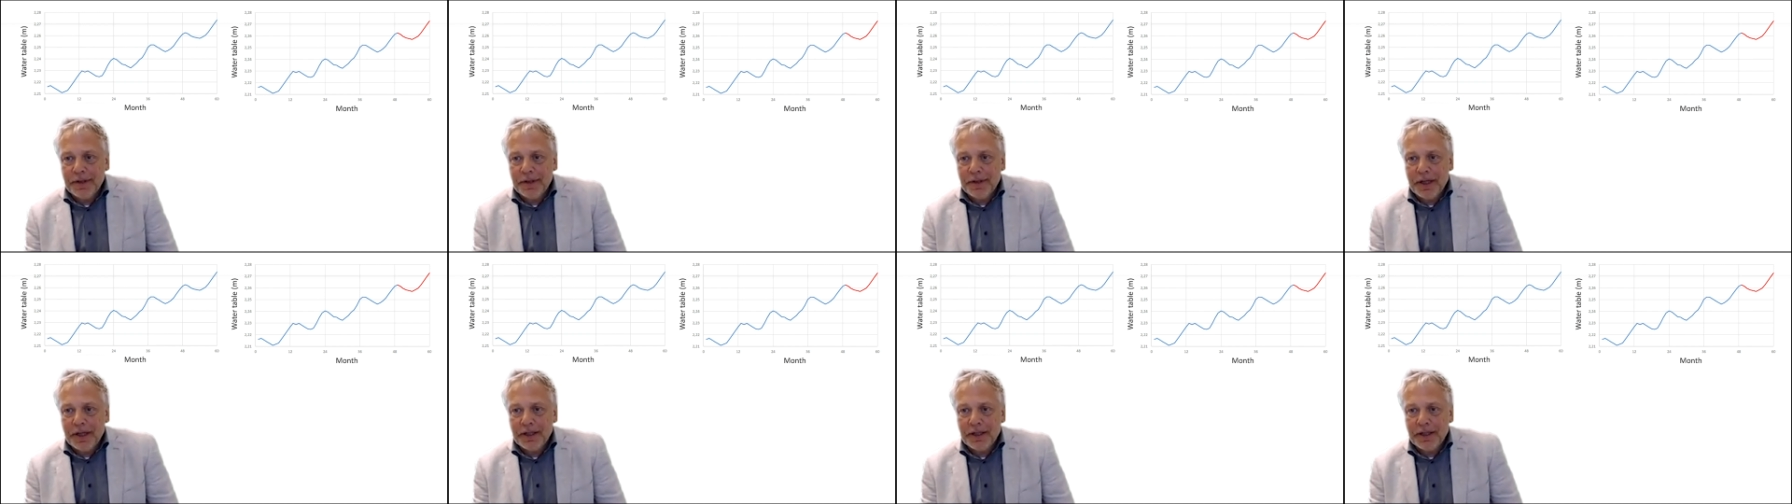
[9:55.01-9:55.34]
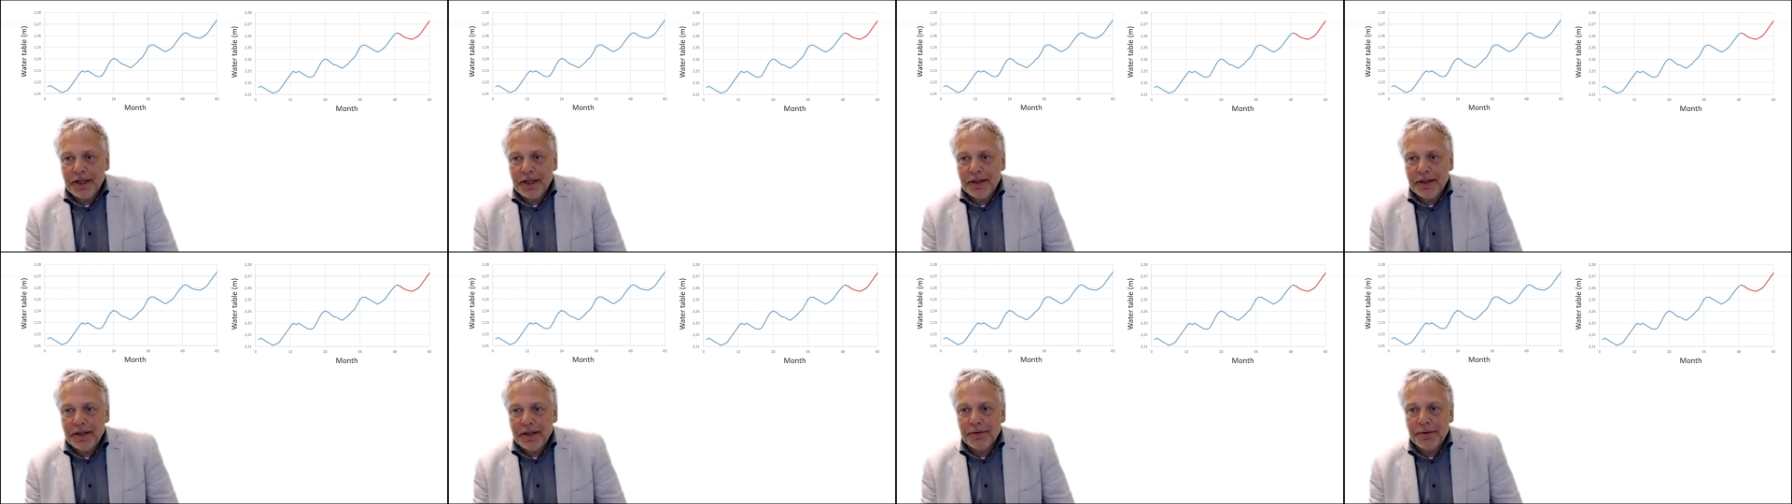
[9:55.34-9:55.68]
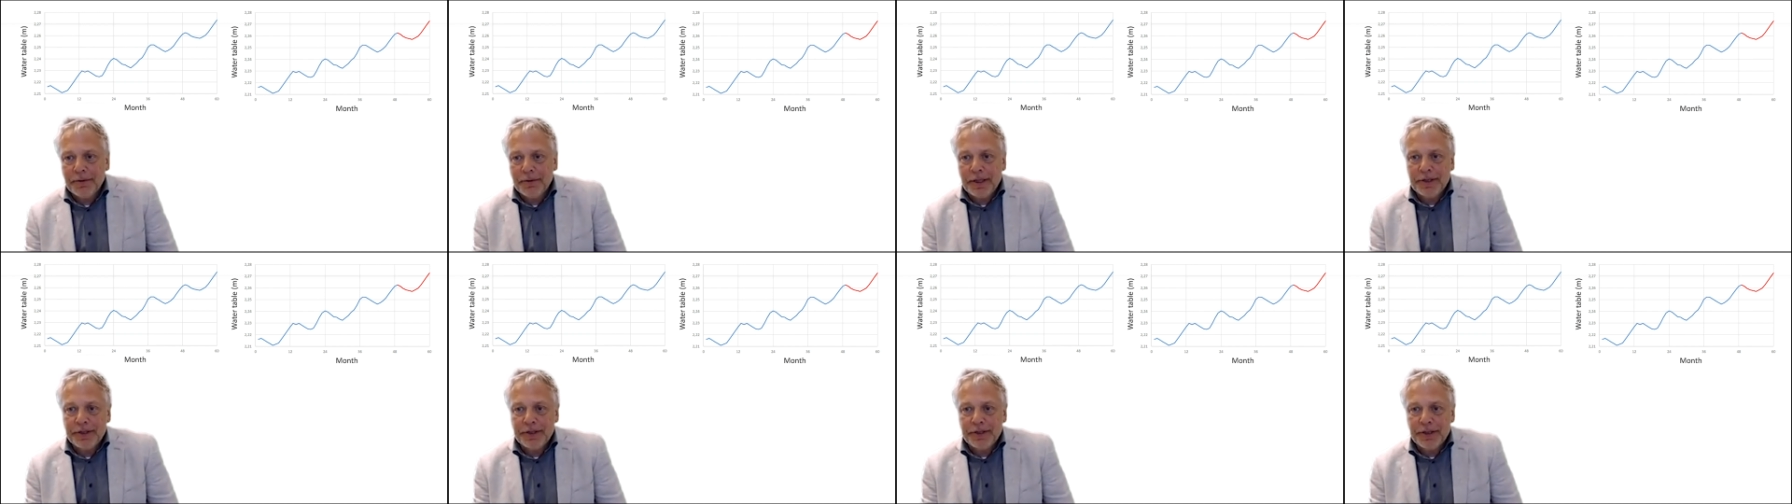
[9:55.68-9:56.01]
I can't
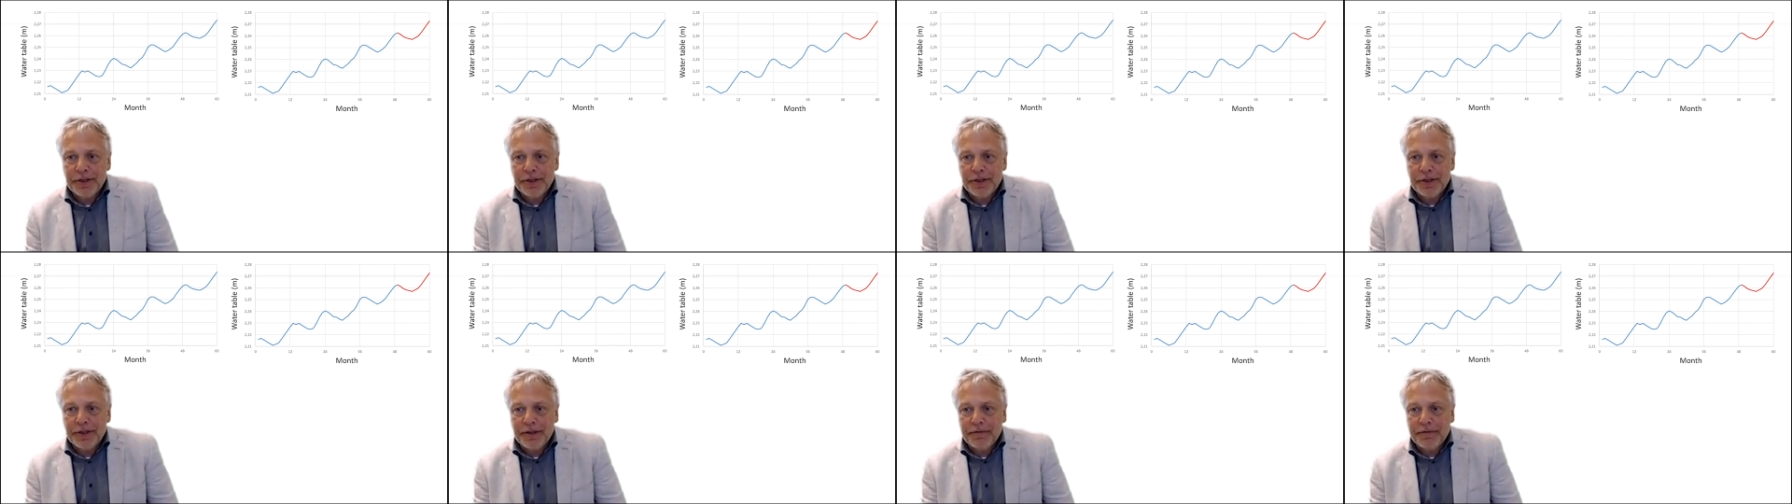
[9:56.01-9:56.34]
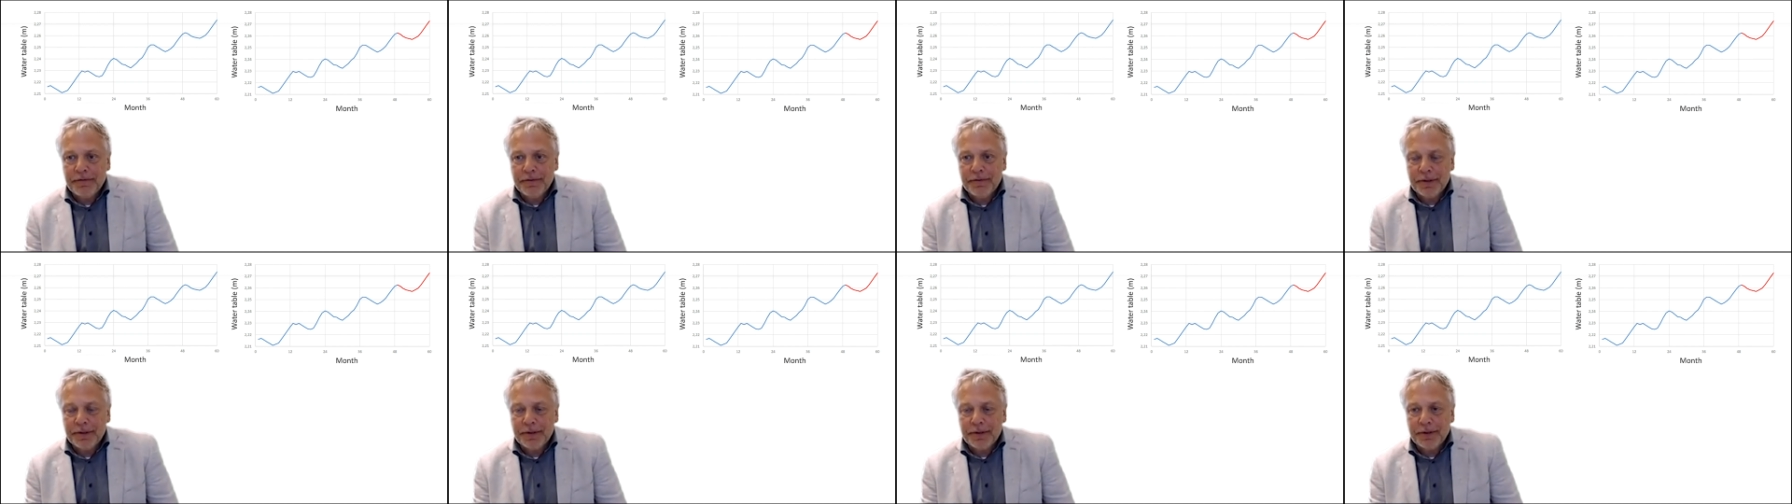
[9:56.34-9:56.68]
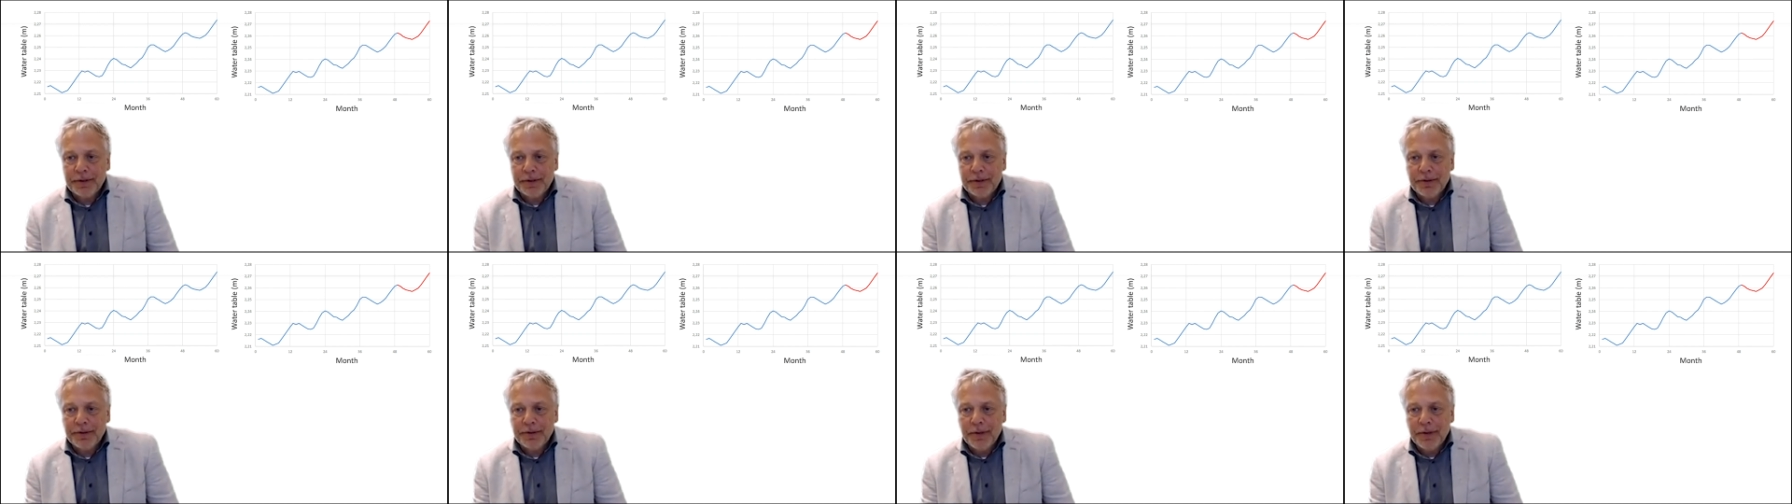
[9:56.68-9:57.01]
really see the difference.
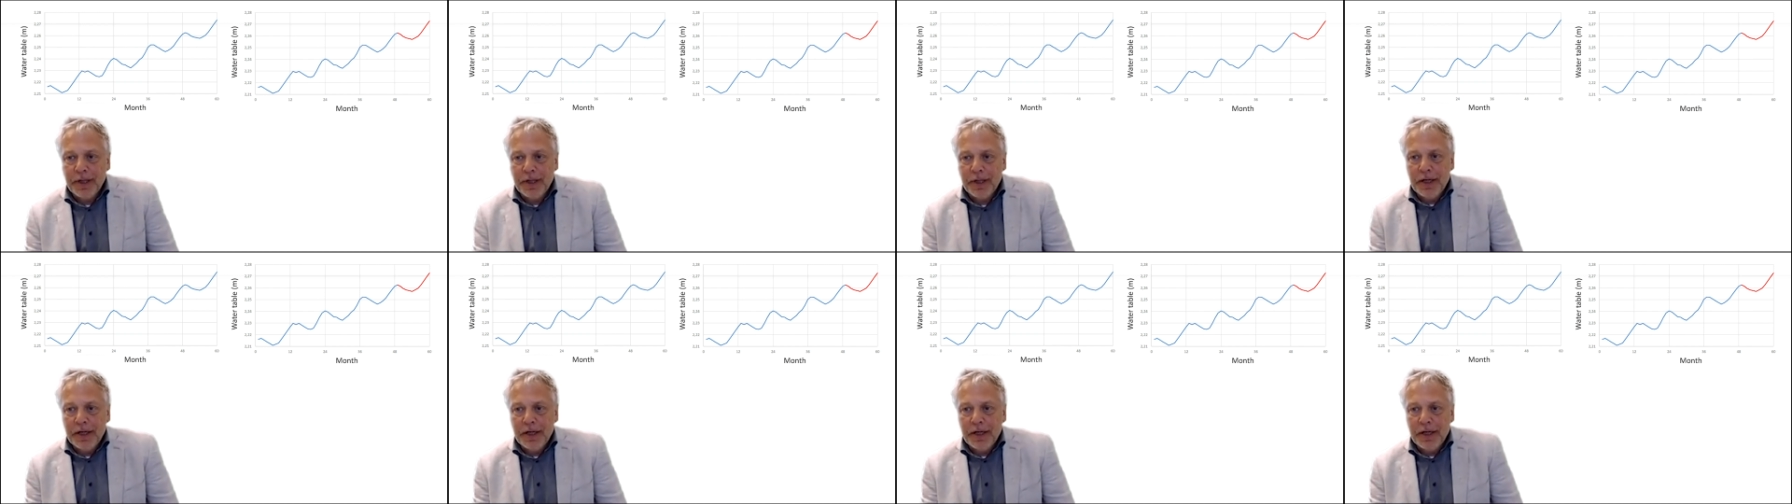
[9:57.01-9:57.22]
So